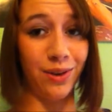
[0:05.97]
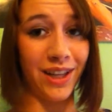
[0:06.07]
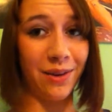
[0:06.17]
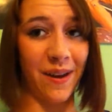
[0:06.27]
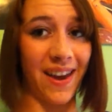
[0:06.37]

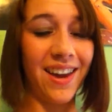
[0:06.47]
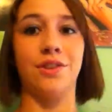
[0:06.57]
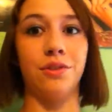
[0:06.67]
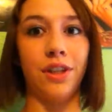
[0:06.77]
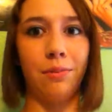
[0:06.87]
really quick.
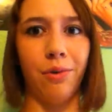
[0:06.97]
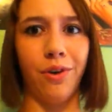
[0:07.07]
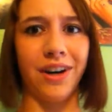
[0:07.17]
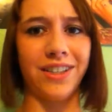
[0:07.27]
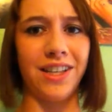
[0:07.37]
It's really
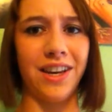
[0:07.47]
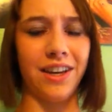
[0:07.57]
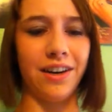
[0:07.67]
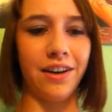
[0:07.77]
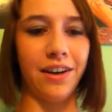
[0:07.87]
boring sitting
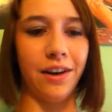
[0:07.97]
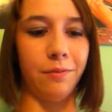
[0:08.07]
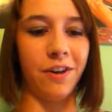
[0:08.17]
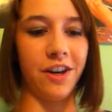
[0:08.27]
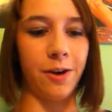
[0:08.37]
and
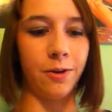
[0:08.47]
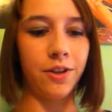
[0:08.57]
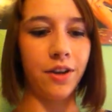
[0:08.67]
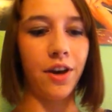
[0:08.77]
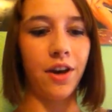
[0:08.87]
editing
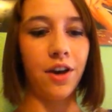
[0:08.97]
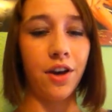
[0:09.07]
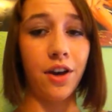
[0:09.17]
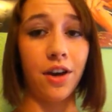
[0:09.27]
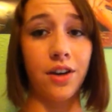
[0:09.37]
videos.
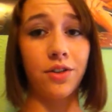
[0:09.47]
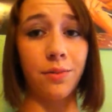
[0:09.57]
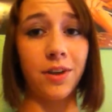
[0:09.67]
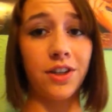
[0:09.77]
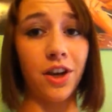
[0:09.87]
So
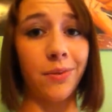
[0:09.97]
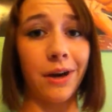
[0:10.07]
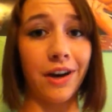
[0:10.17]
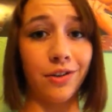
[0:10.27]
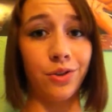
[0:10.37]
I'm going to talk
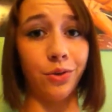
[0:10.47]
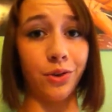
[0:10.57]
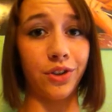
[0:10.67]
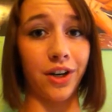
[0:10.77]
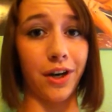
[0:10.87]
about how
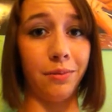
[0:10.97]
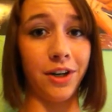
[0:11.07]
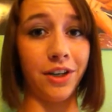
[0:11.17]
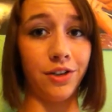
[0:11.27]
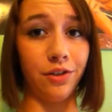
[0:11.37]
school's starting
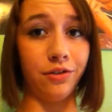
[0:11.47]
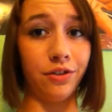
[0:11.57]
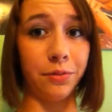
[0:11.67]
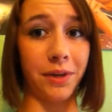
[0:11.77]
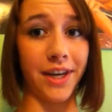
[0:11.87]
pretty soon
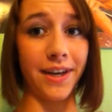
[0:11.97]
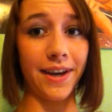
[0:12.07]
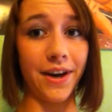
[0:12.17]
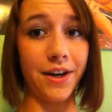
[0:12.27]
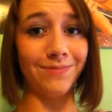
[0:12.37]
for me,
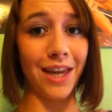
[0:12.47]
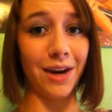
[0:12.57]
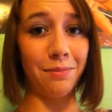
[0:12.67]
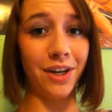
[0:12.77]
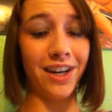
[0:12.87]
and then
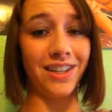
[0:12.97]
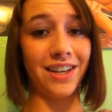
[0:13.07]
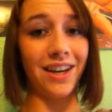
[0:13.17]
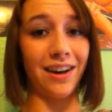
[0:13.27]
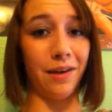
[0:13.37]
I'm pretty
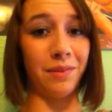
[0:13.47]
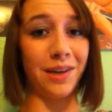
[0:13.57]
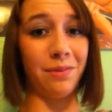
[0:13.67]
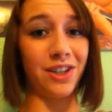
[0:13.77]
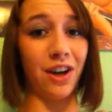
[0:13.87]
excited. I'm going
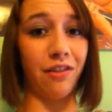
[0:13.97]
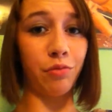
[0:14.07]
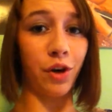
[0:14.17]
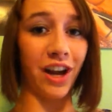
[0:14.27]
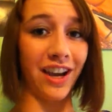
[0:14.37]
to be a
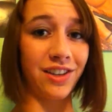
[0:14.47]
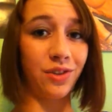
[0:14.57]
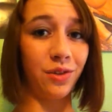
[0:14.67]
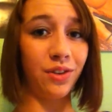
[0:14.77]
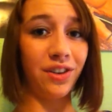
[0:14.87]
sophomore in high
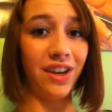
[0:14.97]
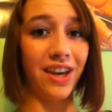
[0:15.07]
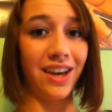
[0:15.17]
school,